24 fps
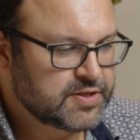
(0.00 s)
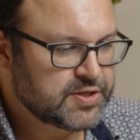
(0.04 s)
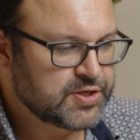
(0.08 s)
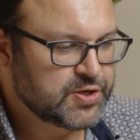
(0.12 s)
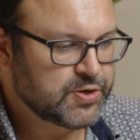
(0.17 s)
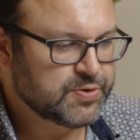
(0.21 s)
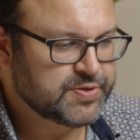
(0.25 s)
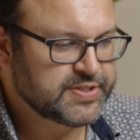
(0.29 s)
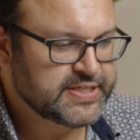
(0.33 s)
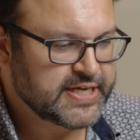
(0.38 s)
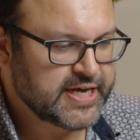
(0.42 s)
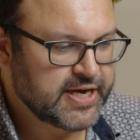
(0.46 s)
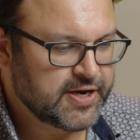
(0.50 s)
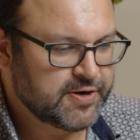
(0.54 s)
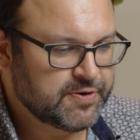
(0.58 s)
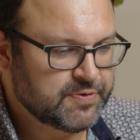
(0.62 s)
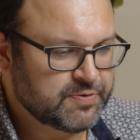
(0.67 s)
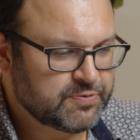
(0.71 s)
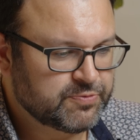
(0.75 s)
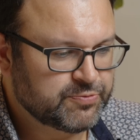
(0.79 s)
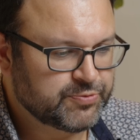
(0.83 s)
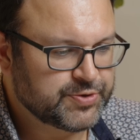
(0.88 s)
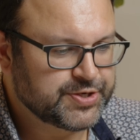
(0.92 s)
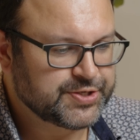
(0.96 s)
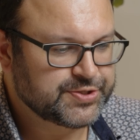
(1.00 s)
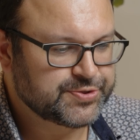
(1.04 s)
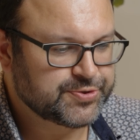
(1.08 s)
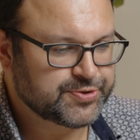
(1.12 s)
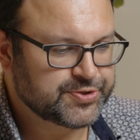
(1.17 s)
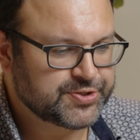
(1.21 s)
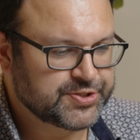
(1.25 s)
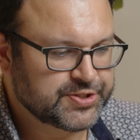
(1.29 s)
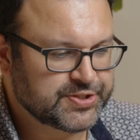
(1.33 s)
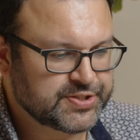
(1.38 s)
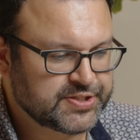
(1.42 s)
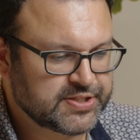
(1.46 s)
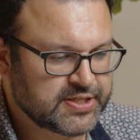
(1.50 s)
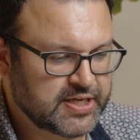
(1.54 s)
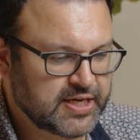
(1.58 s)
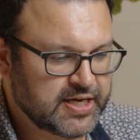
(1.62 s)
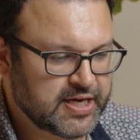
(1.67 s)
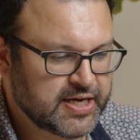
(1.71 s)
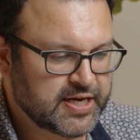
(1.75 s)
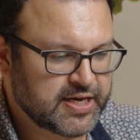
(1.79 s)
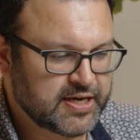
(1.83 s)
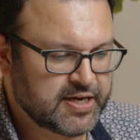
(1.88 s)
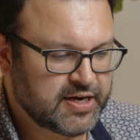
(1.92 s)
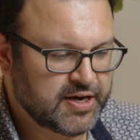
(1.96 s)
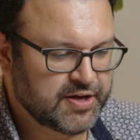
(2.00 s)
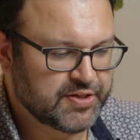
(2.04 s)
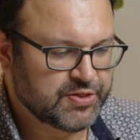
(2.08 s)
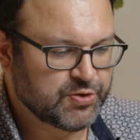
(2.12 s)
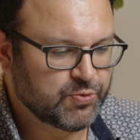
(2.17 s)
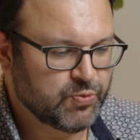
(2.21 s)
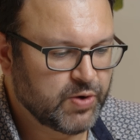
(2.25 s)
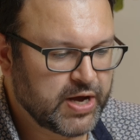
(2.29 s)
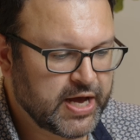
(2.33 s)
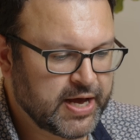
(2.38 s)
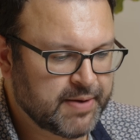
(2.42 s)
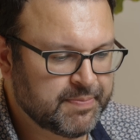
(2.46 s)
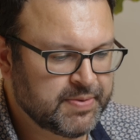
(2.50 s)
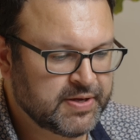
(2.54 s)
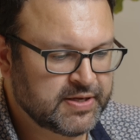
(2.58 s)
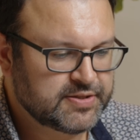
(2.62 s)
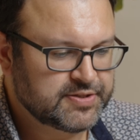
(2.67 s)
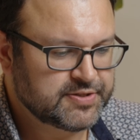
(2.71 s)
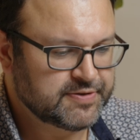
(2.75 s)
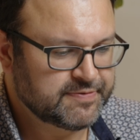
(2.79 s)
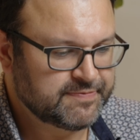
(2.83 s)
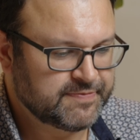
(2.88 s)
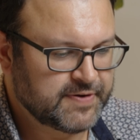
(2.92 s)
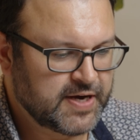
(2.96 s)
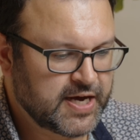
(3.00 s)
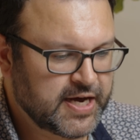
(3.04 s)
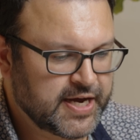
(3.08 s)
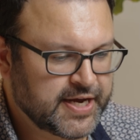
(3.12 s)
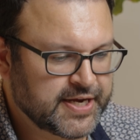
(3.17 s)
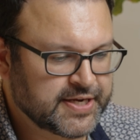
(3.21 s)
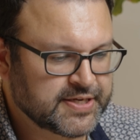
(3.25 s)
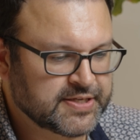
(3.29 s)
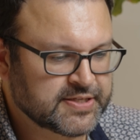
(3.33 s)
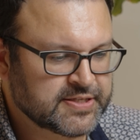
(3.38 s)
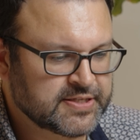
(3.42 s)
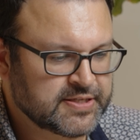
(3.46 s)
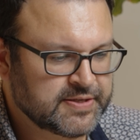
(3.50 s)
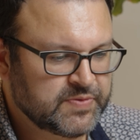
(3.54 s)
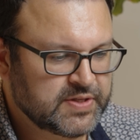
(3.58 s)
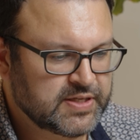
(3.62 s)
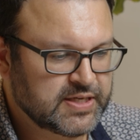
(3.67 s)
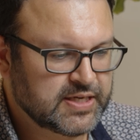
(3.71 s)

goes out, researches on the web to find